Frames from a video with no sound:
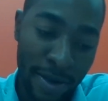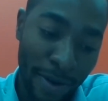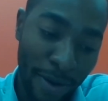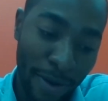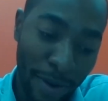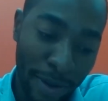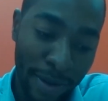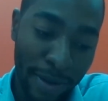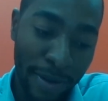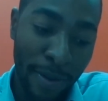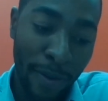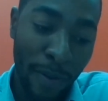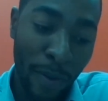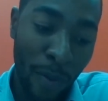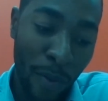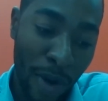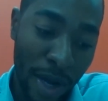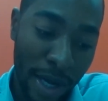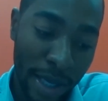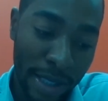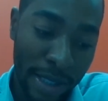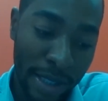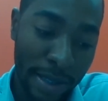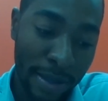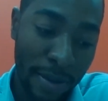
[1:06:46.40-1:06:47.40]
All
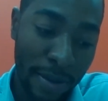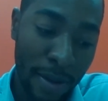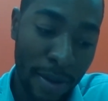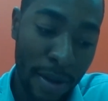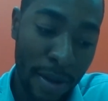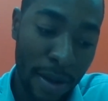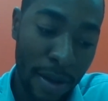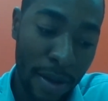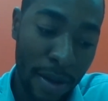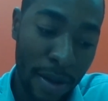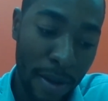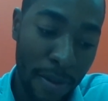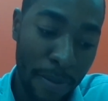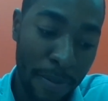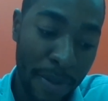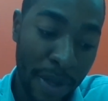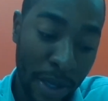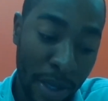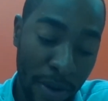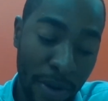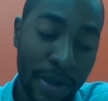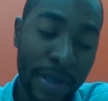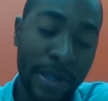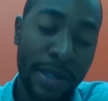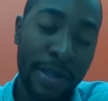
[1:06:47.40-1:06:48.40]
once uh,
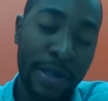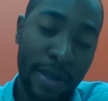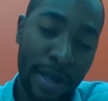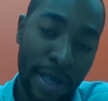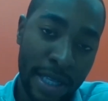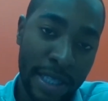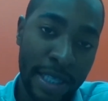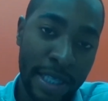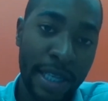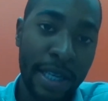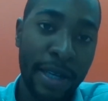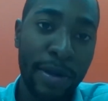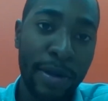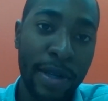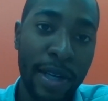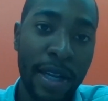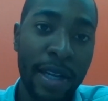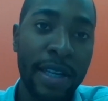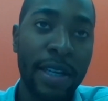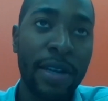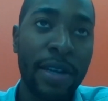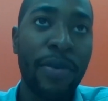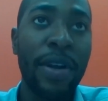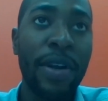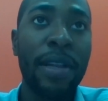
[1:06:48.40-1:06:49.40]
because it
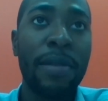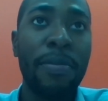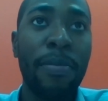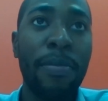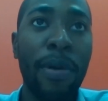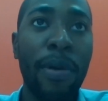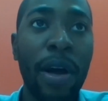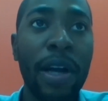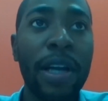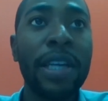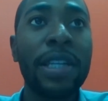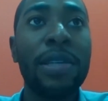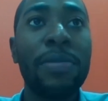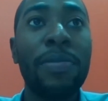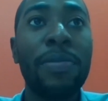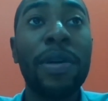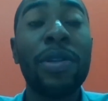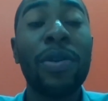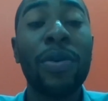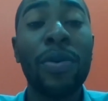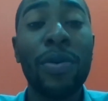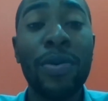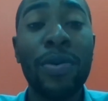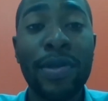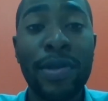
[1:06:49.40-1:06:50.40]
can create blockage,
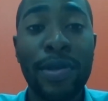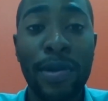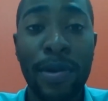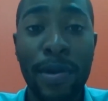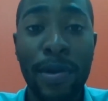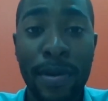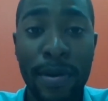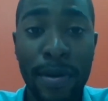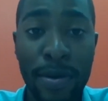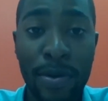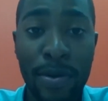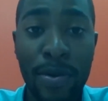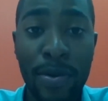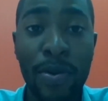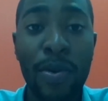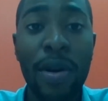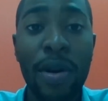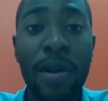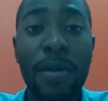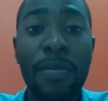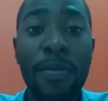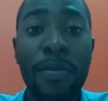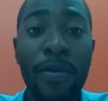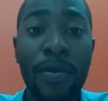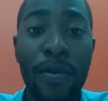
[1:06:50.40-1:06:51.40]
but also to
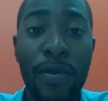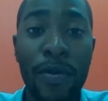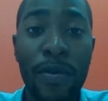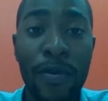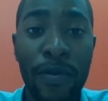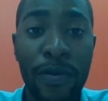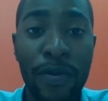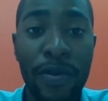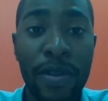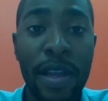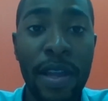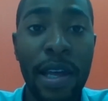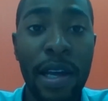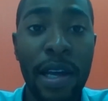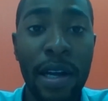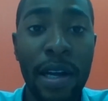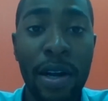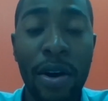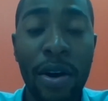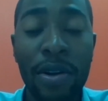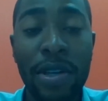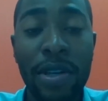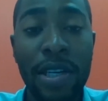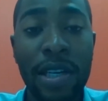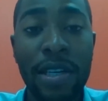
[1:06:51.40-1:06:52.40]
remove the
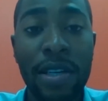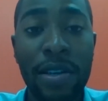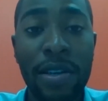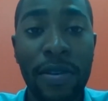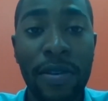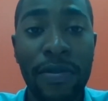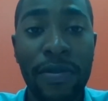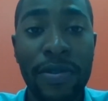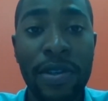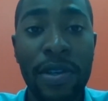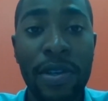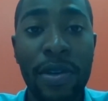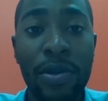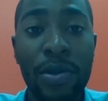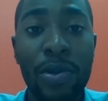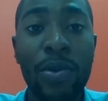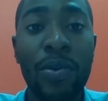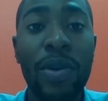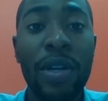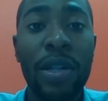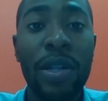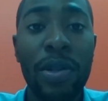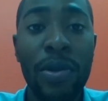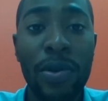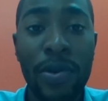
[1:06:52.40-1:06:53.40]
content of CO2,
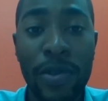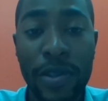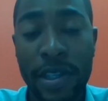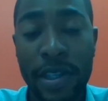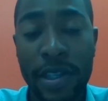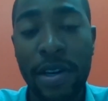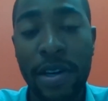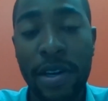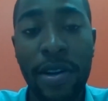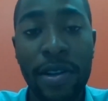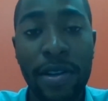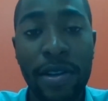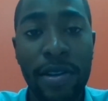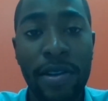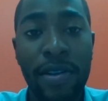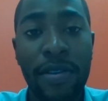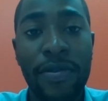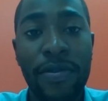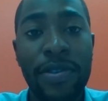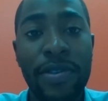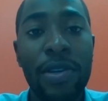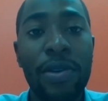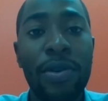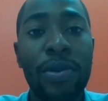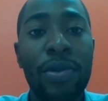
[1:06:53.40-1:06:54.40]
reduce the content of
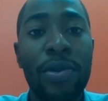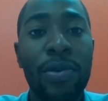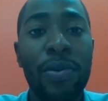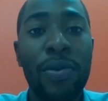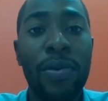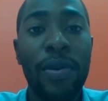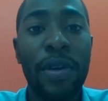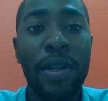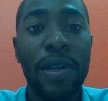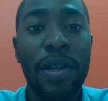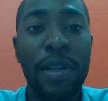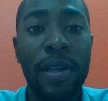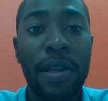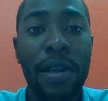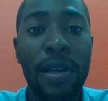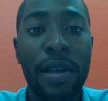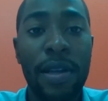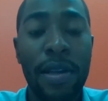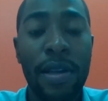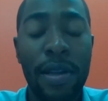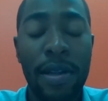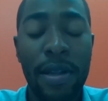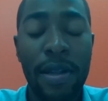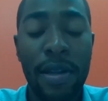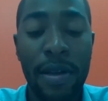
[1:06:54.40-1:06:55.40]
CO2 in the
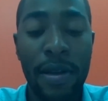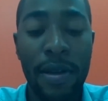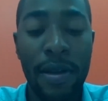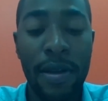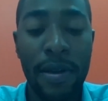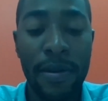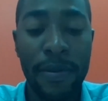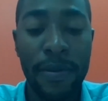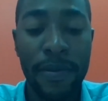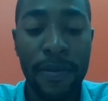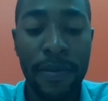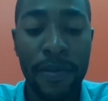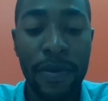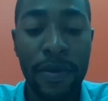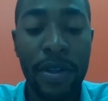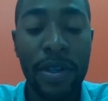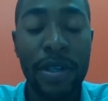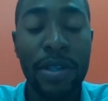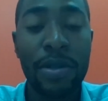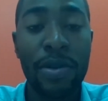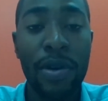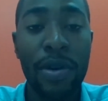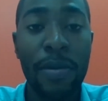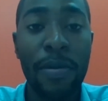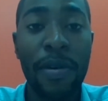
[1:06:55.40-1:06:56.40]
in the in the
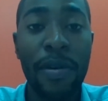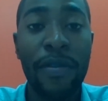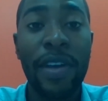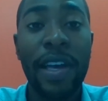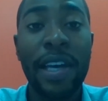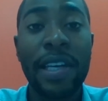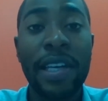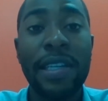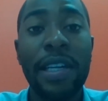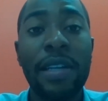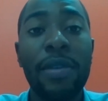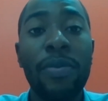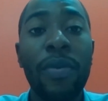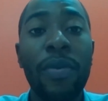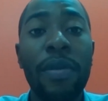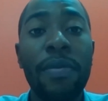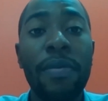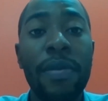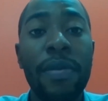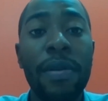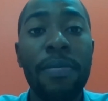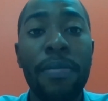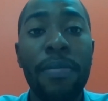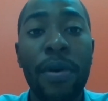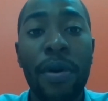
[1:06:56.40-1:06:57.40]
stream of gas that will
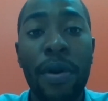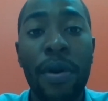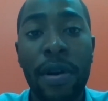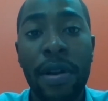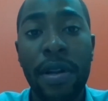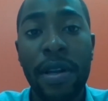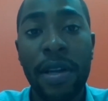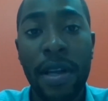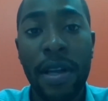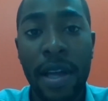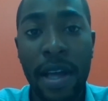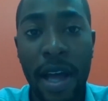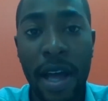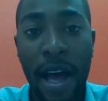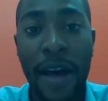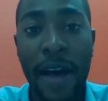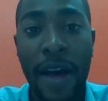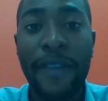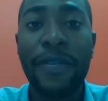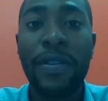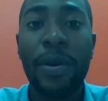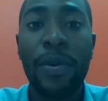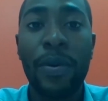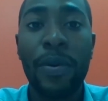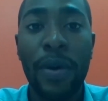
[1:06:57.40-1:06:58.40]
be burned
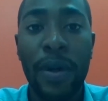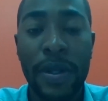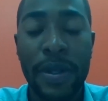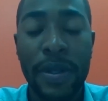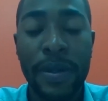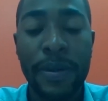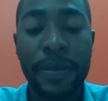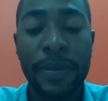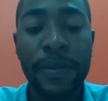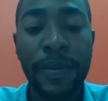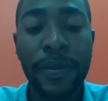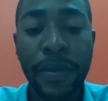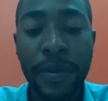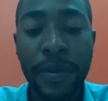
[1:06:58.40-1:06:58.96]
afterwards.